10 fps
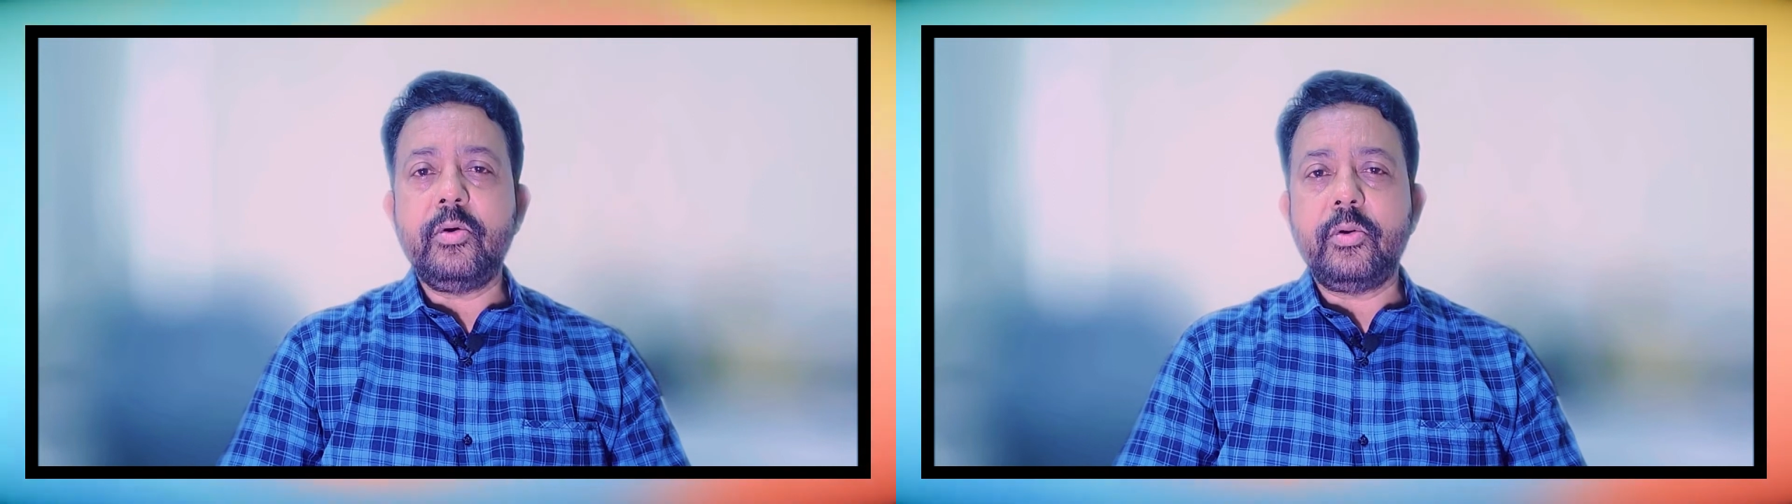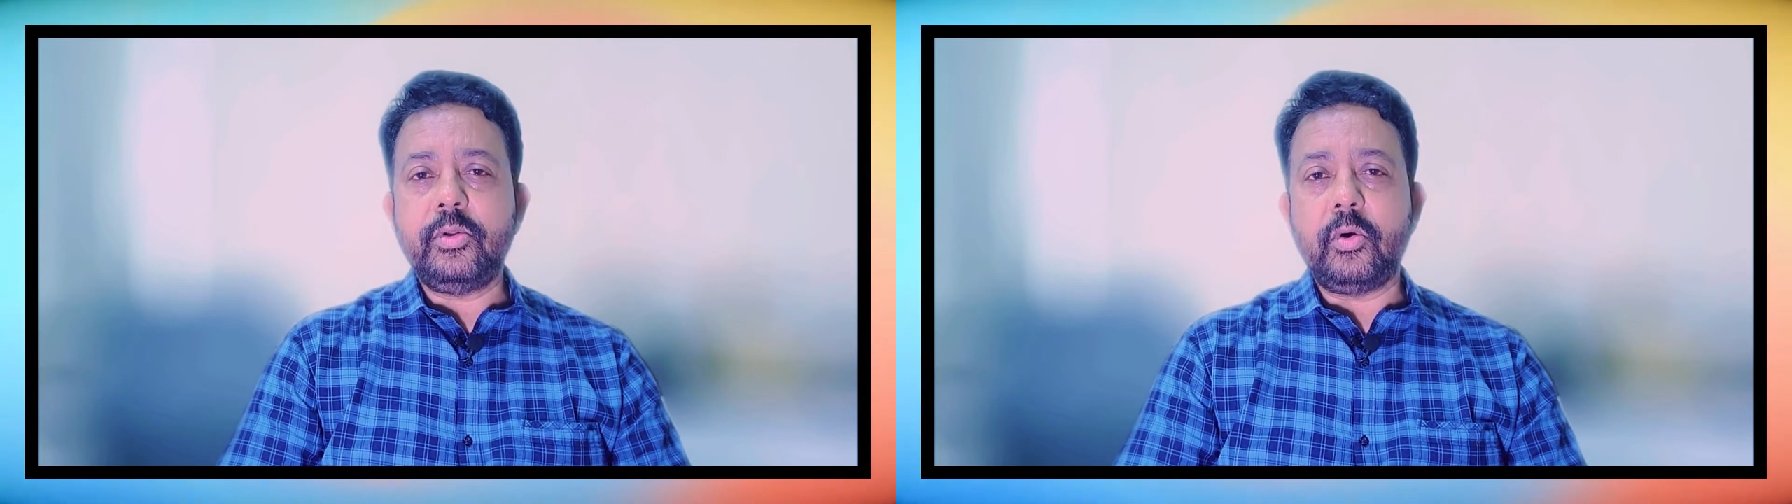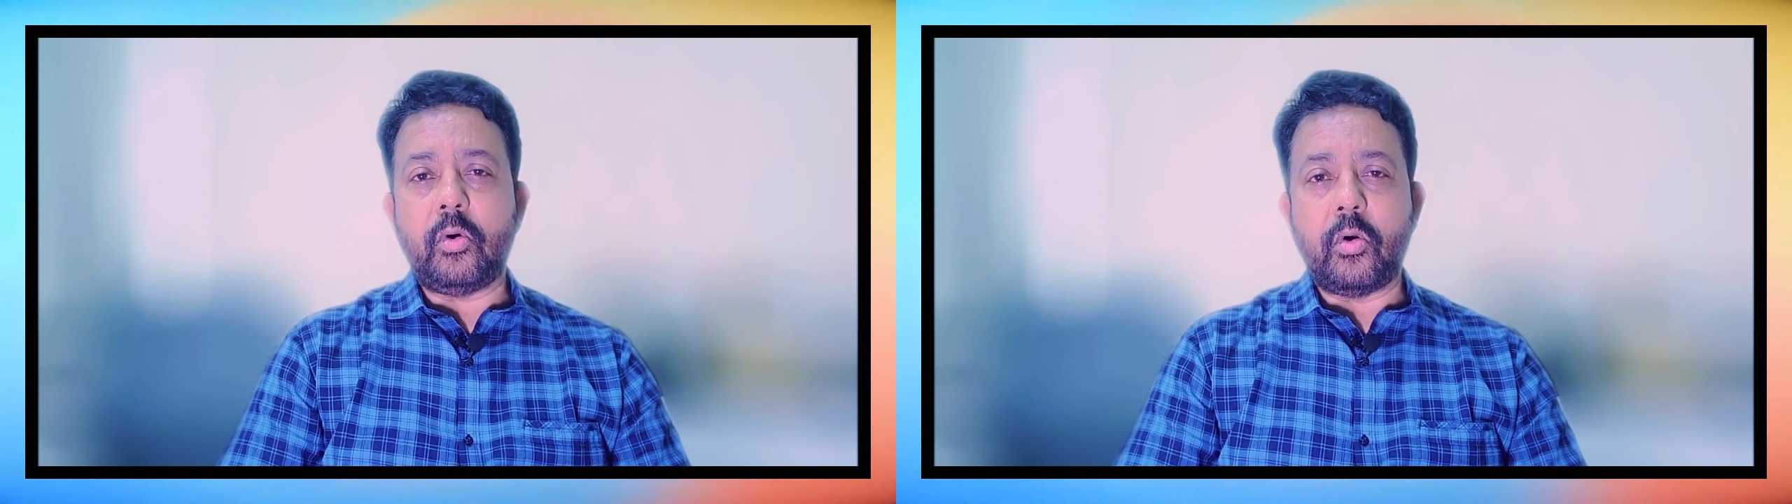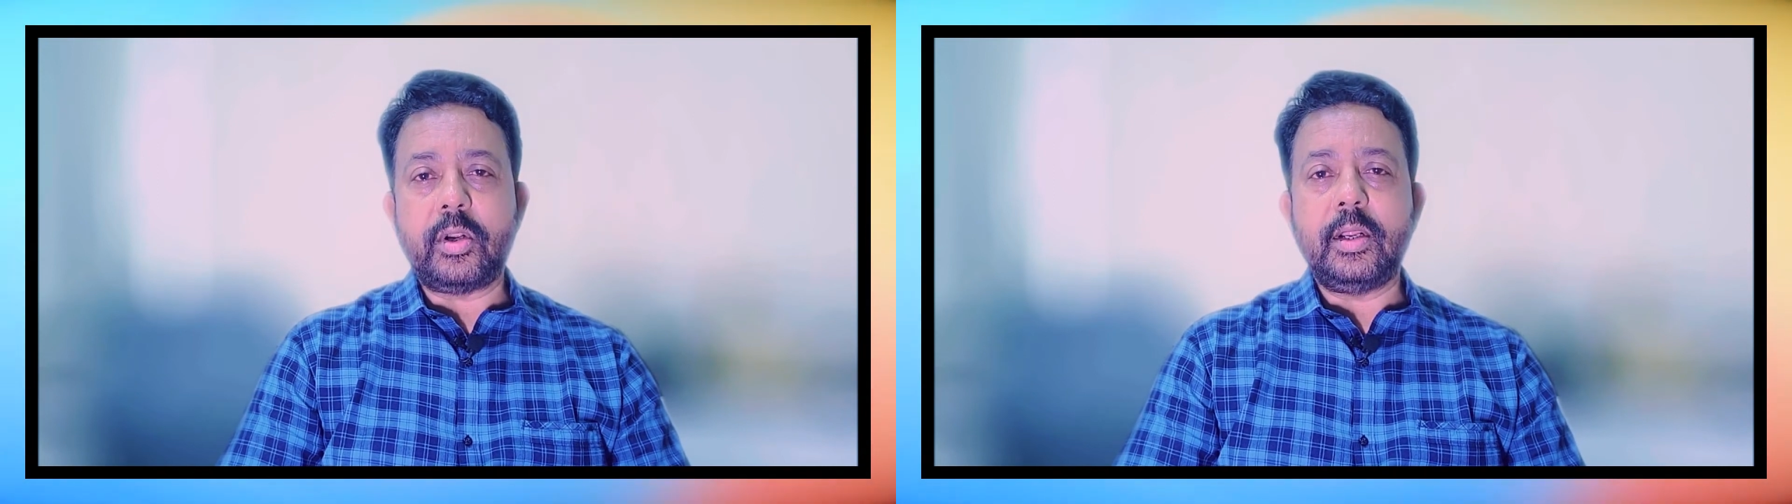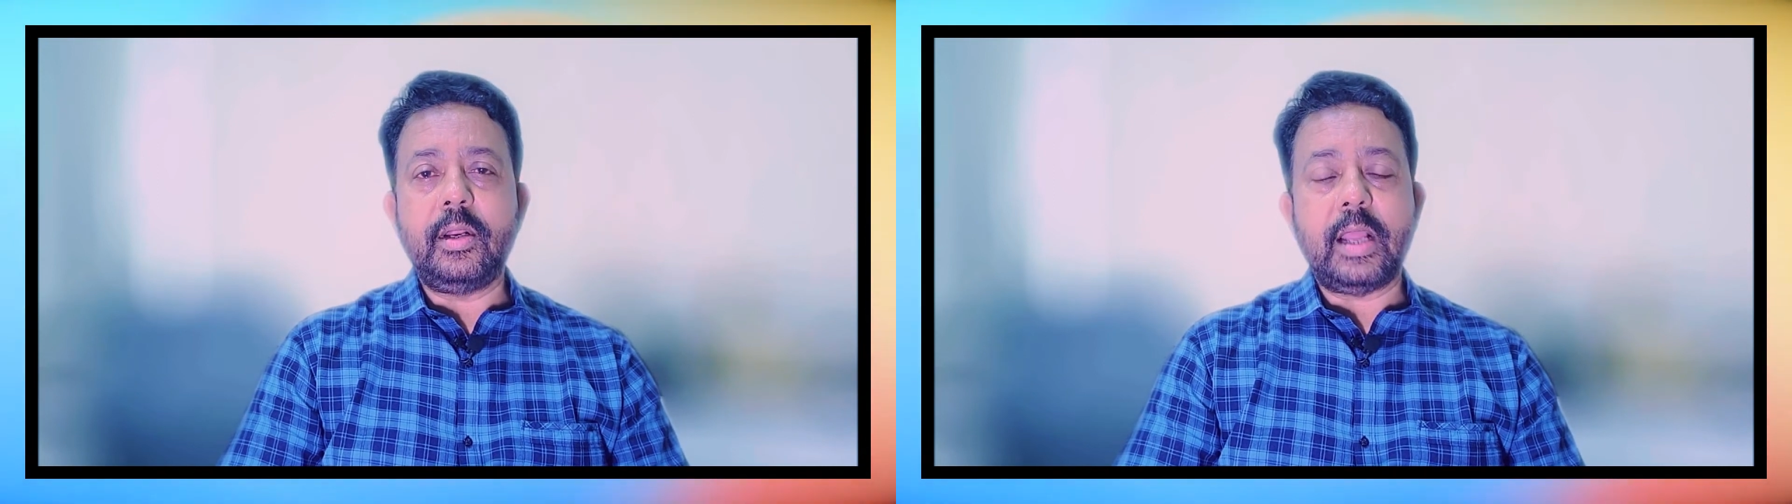on your
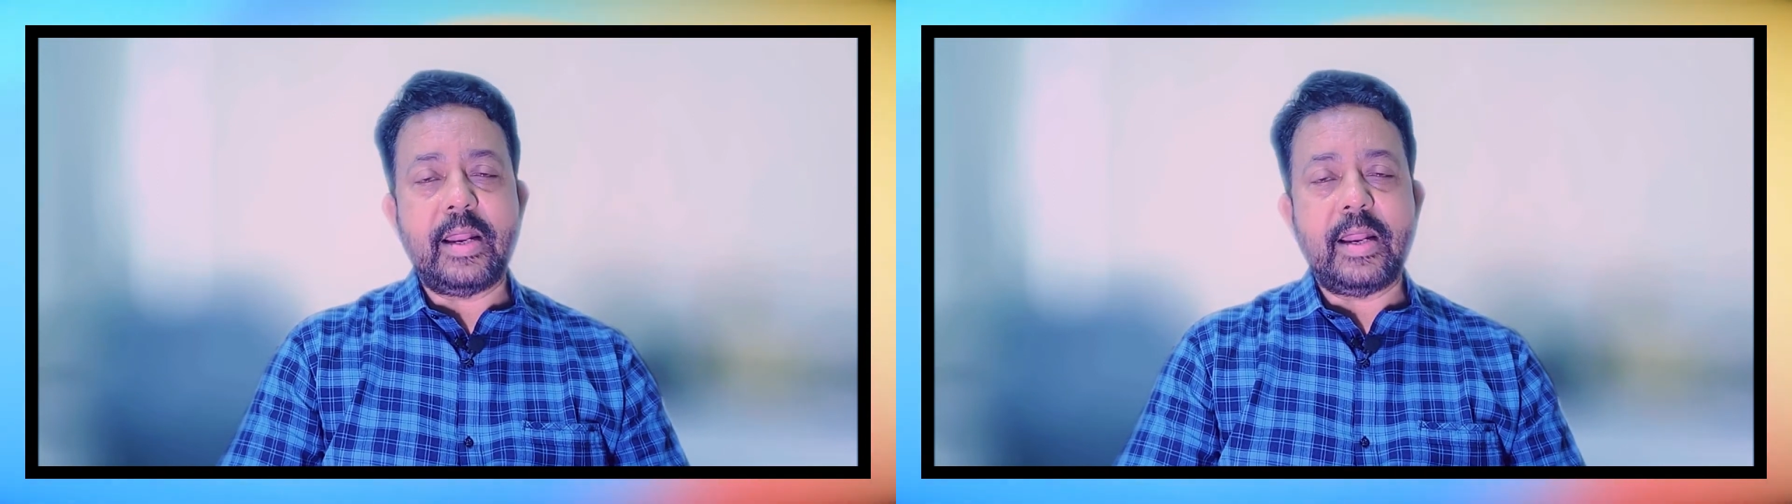hotel